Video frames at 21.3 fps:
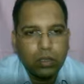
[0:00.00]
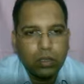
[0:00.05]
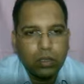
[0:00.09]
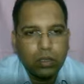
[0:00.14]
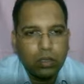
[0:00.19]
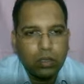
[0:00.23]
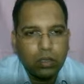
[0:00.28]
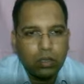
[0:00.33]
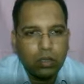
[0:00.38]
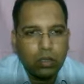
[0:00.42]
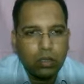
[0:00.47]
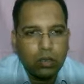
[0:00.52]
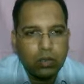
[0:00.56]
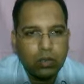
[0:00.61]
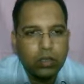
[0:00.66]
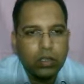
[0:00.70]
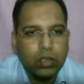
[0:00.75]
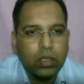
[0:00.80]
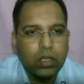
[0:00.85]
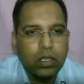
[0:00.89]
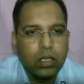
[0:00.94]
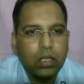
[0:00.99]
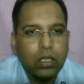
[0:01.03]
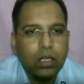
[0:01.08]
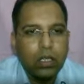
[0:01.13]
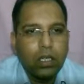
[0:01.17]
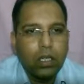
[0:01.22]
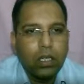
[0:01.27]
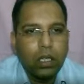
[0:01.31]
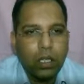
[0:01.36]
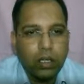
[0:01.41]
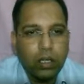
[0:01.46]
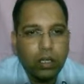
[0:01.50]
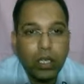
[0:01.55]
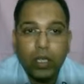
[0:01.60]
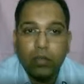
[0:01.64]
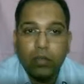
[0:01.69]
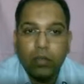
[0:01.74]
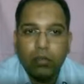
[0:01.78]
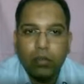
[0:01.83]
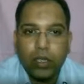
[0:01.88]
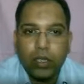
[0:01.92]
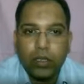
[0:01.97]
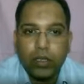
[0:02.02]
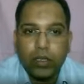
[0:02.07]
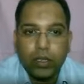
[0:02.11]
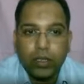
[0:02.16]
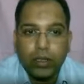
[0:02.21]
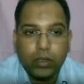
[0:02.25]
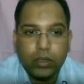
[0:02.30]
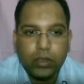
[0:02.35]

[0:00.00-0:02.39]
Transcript: of ringworm disease.